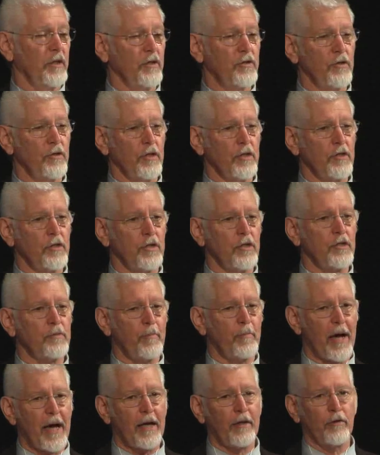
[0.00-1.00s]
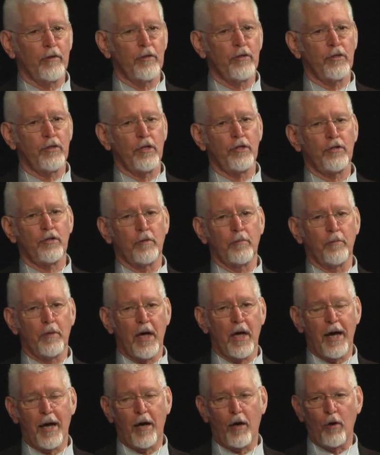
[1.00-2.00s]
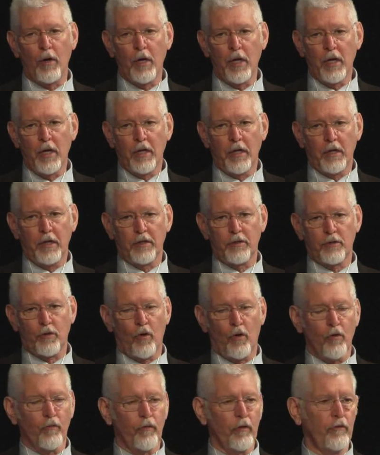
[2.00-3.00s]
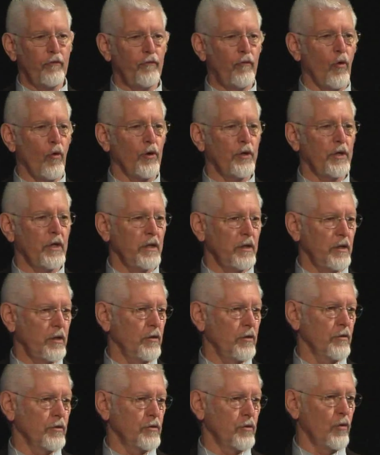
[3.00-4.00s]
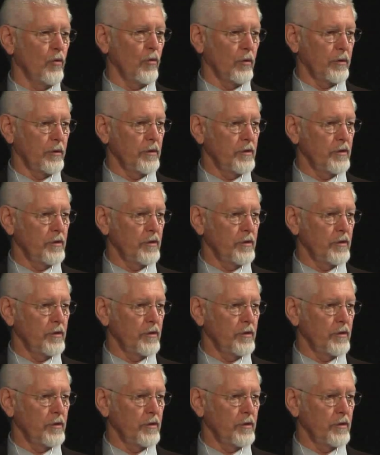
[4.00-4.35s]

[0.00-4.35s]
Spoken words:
This pattern system now is over 40 years old.